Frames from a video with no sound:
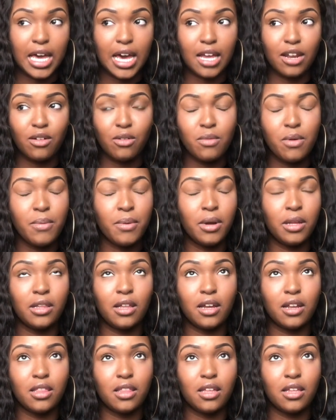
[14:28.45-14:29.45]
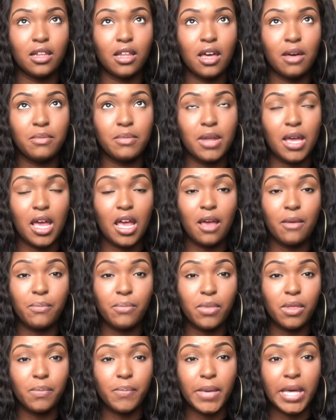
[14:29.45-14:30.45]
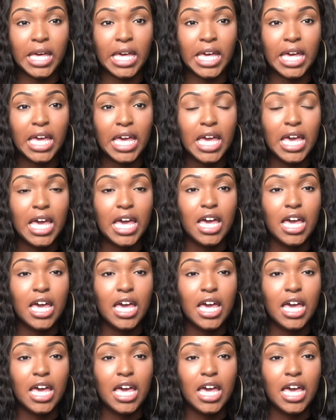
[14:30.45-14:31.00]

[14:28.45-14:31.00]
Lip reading: I don't remember a lot of the club names, but